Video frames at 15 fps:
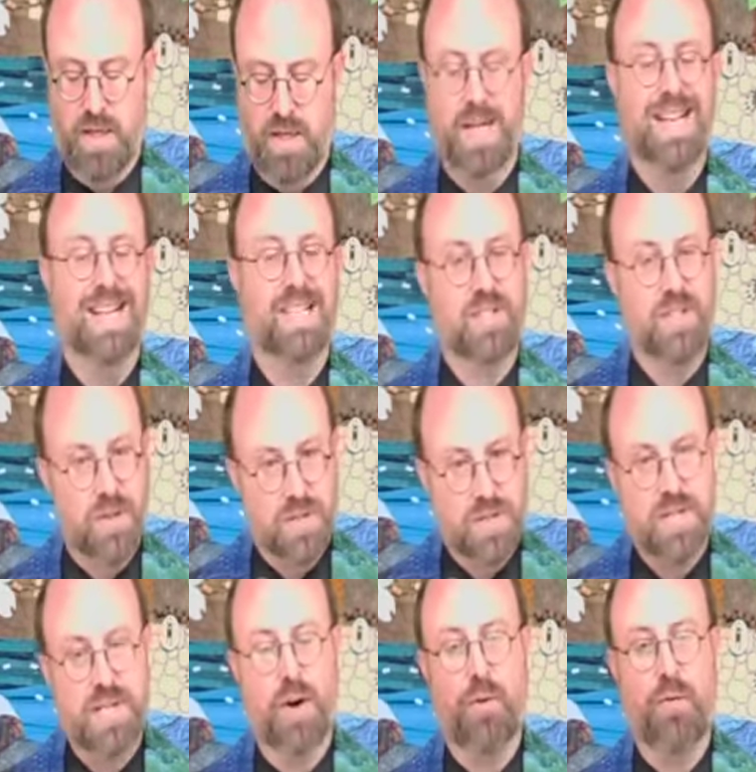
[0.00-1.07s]
It's not
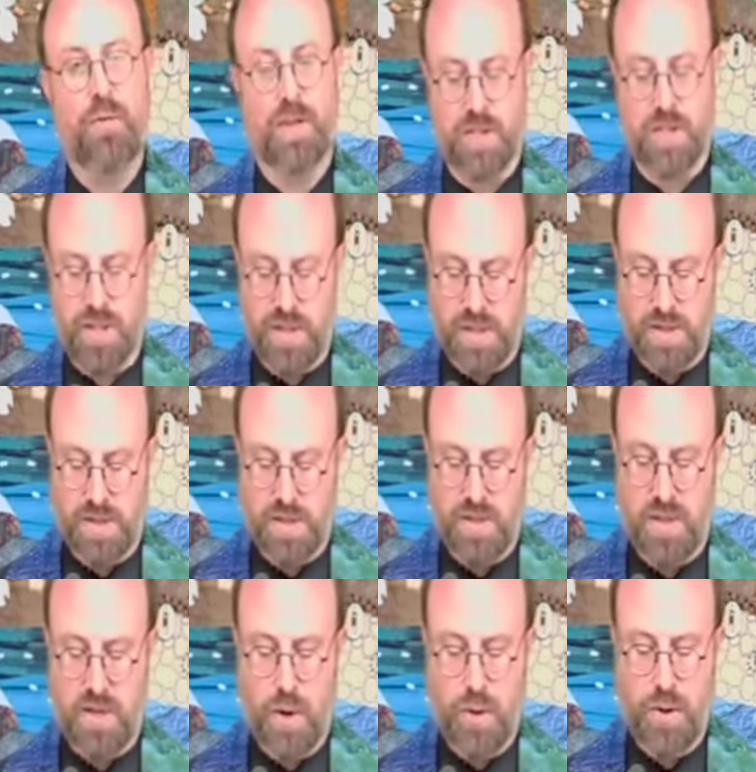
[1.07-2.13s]
selfishness to
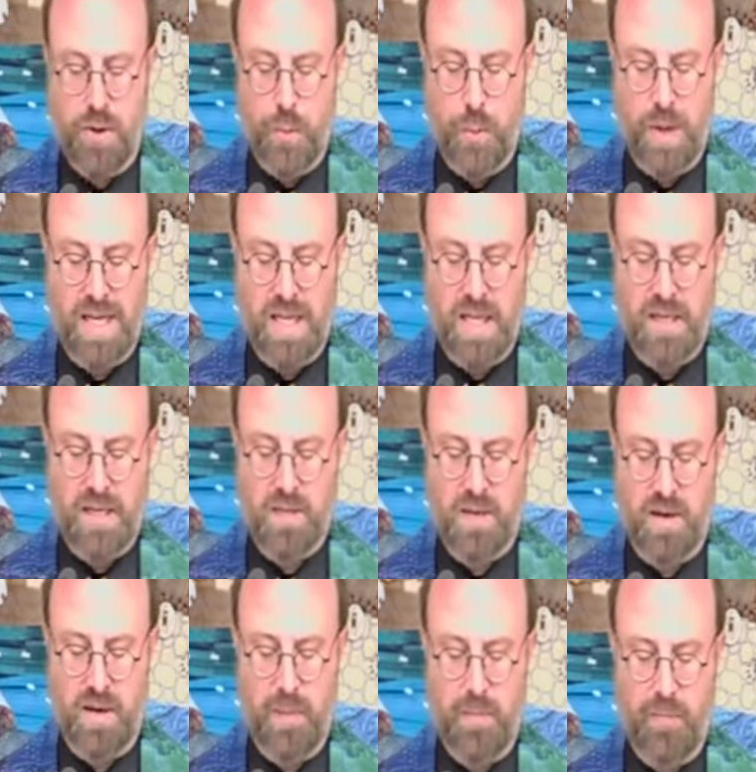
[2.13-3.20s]
know that we need
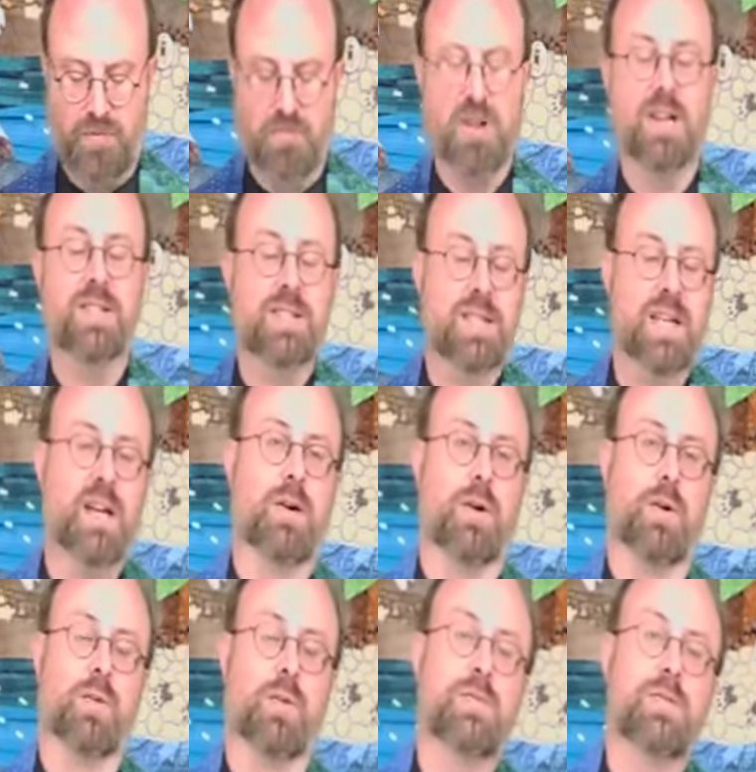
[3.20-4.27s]
time for
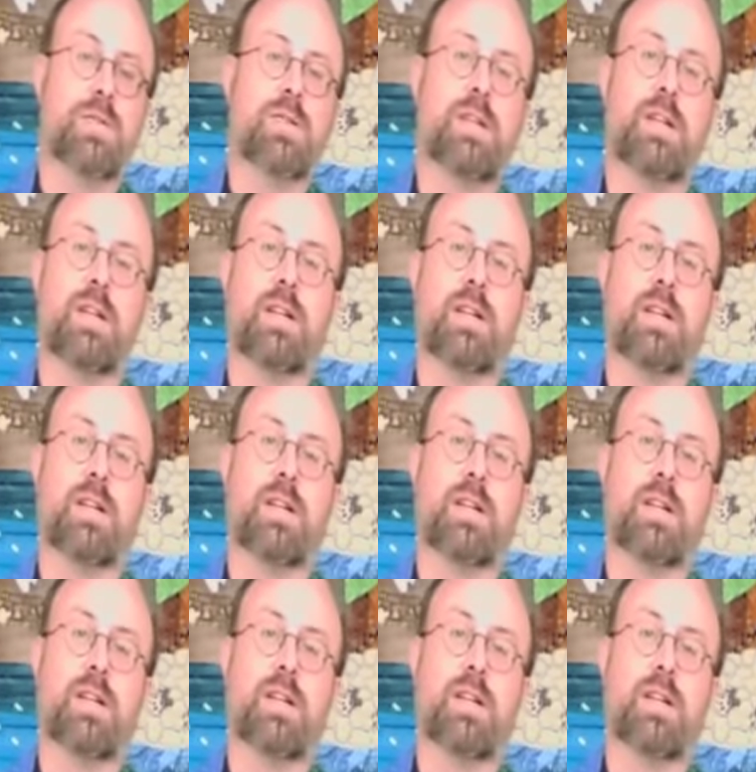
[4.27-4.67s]
ourselves,